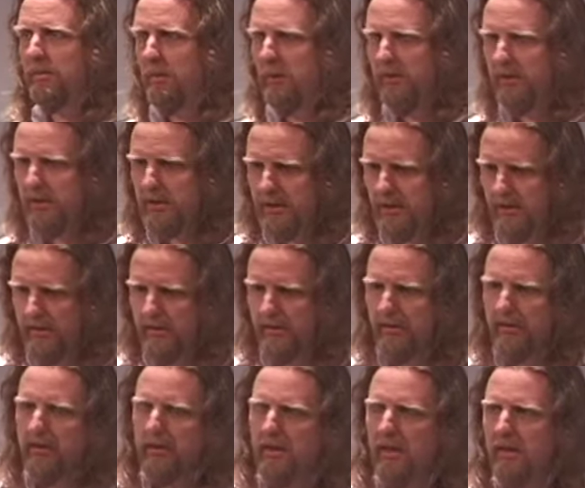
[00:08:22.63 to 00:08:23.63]
Musicians
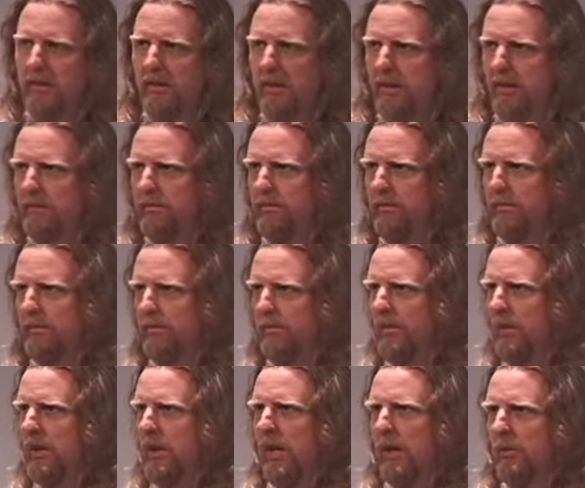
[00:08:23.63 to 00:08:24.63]
is an easy
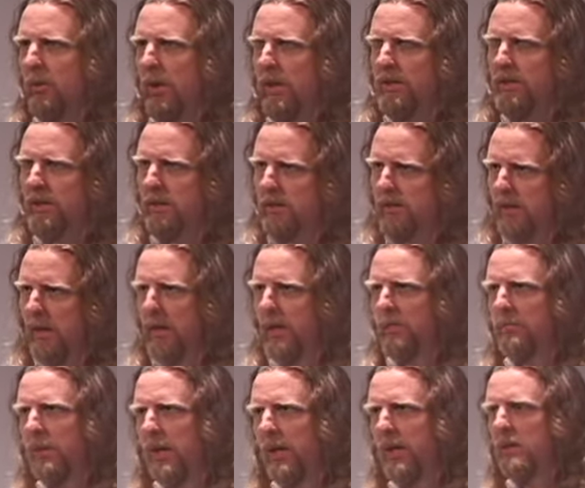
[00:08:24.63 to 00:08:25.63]
collaboration because I
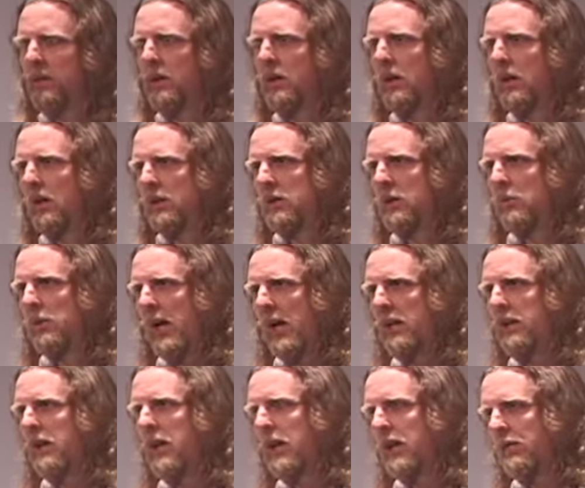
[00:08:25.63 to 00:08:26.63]
have my
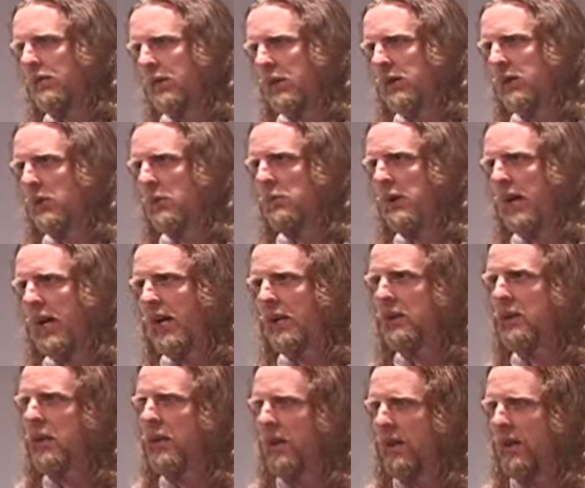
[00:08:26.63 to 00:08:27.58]
domain, they have their domain.